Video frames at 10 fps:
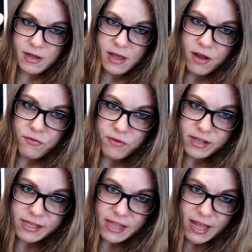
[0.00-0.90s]
I
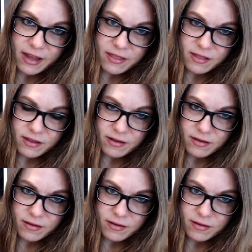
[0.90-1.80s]
really like...
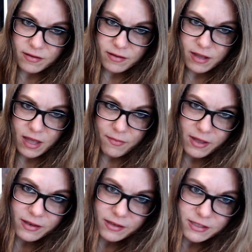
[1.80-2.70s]
Come
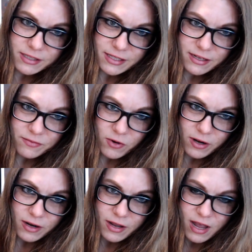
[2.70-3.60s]
on, just a little more.
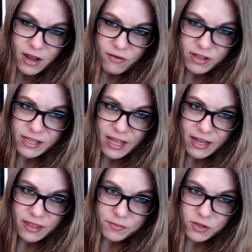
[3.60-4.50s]
I really
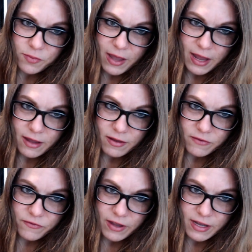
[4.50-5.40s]
like the blue paint on
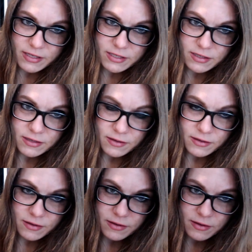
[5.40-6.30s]
the face.
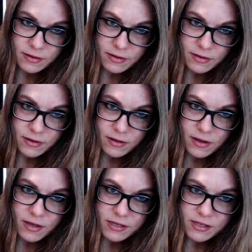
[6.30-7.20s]

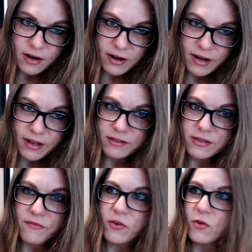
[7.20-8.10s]
Sorry, it's
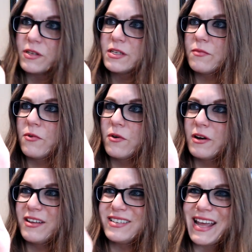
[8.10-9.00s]
not focusing more.
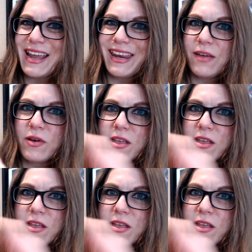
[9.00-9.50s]
They're tiny. What can